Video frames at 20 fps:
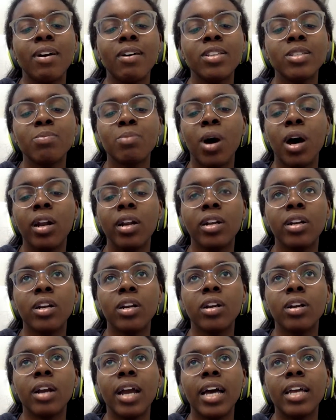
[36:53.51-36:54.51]
spotted
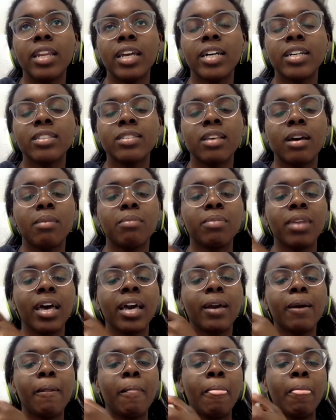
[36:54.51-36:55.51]
her at like some
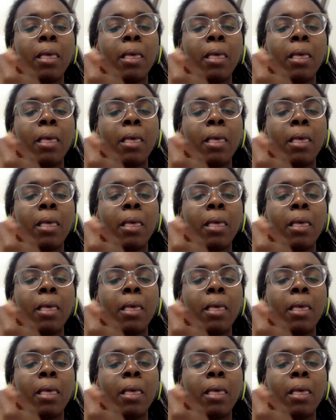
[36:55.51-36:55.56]
like